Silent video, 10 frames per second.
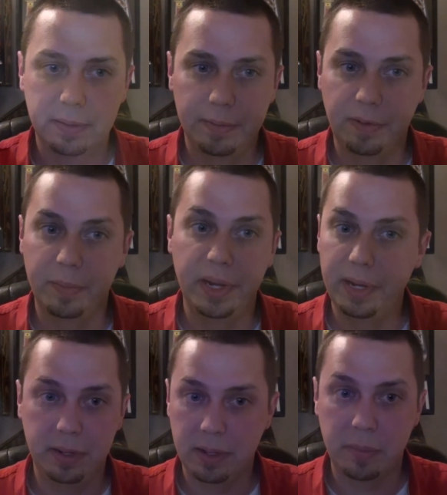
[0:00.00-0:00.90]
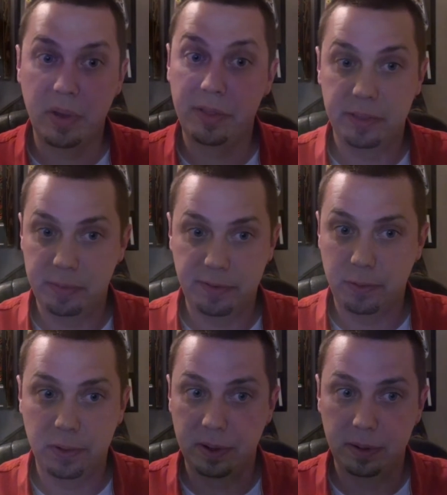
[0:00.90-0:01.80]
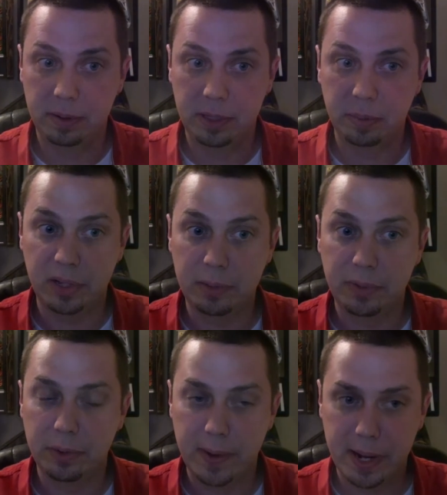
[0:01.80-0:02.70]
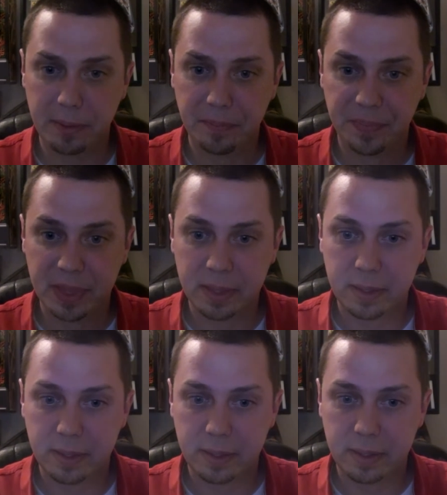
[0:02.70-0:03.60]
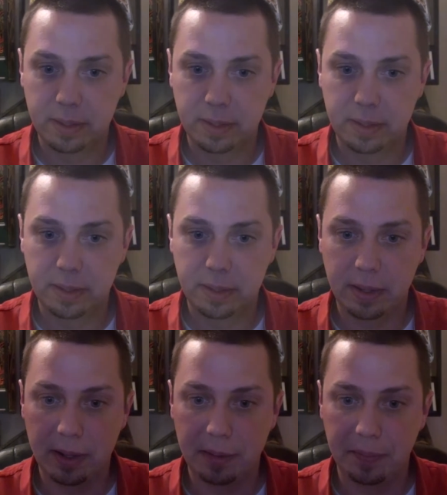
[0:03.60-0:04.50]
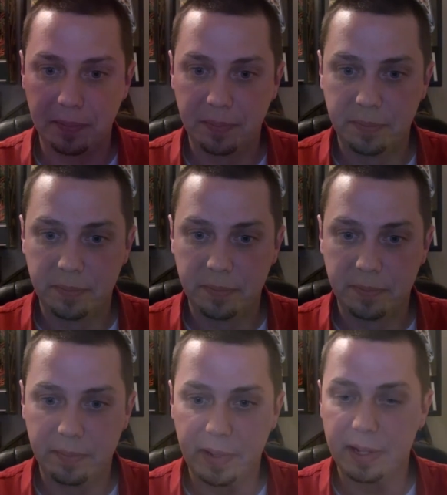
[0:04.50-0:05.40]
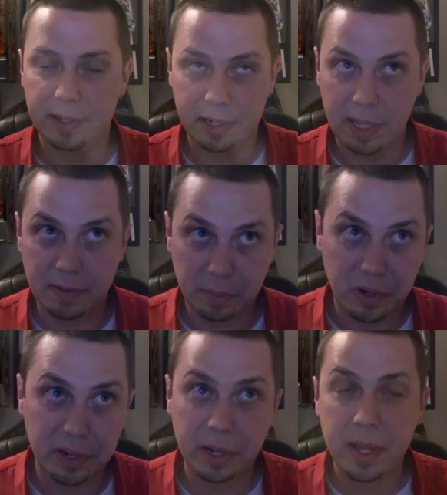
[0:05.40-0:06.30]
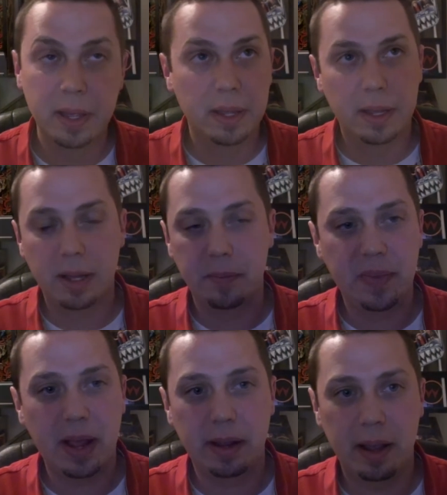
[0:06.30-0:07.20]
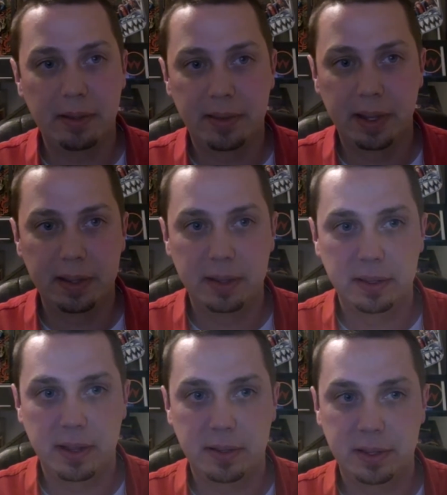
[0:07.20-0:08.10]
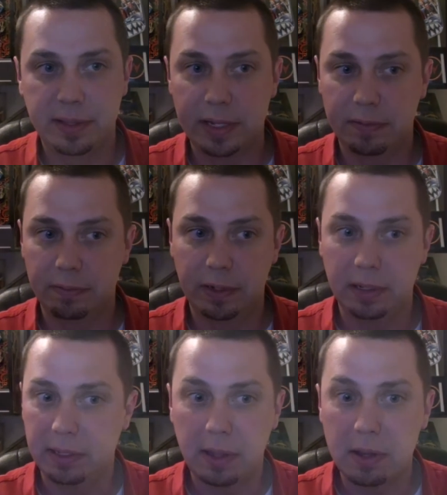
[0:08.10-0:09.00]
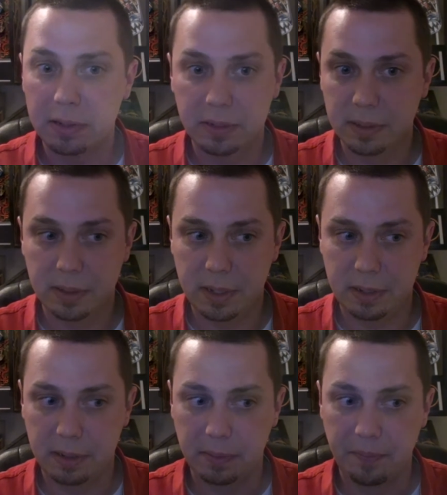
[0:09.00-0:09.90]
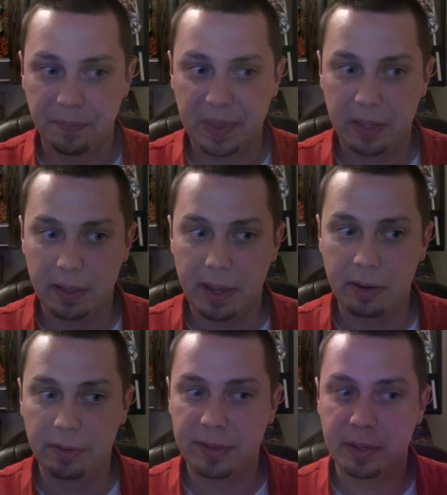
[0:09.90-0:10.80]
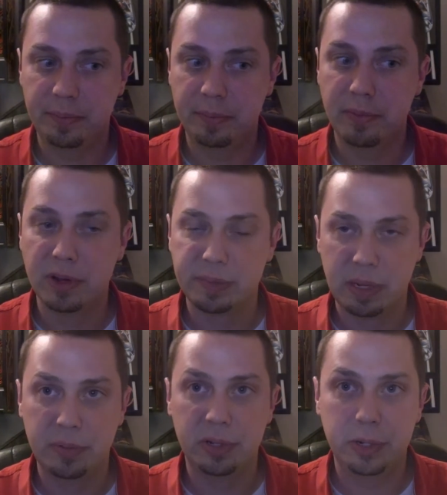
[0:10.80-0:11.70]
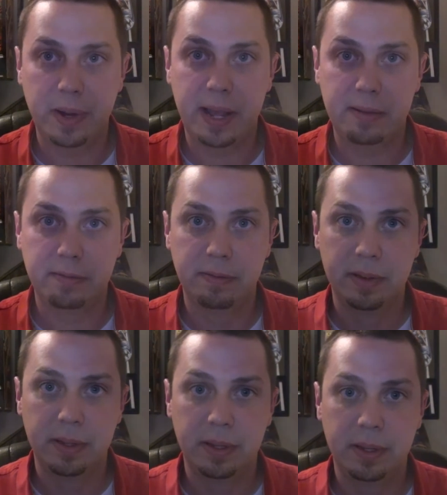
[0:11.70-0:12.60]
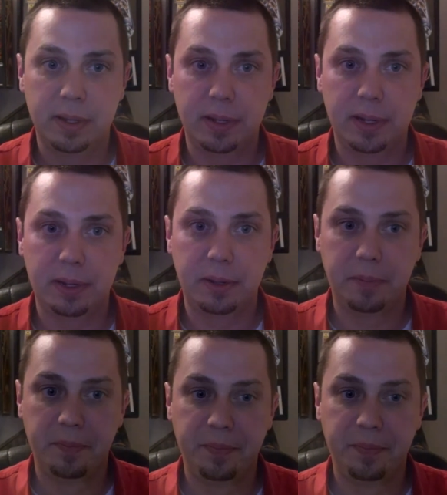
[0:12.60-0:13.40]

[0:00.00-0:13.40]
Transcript: for me, a month before the blood went away, and still having burning, I think that's really long. I don't think most people who have a